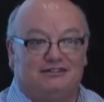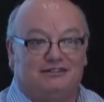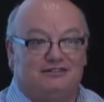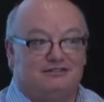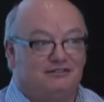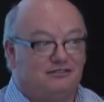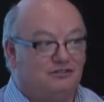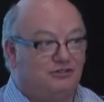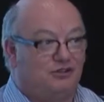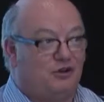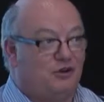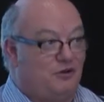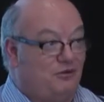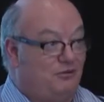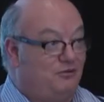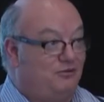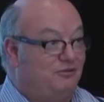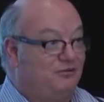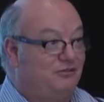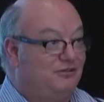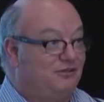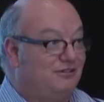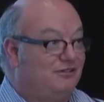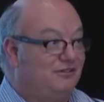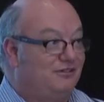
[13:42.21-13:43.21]
No. All
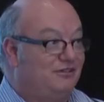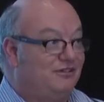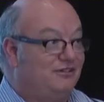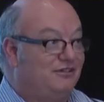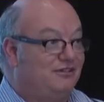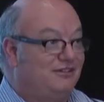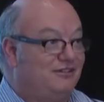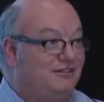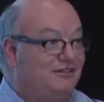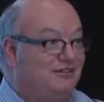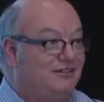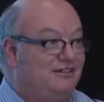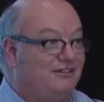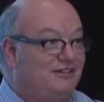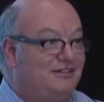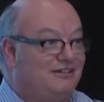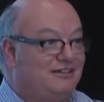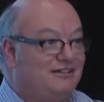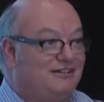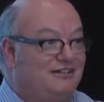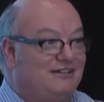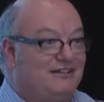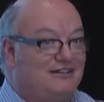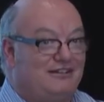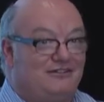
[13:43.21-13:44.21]

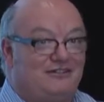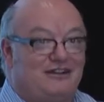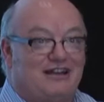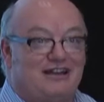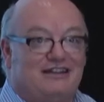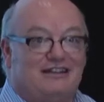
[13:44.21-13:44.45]
right?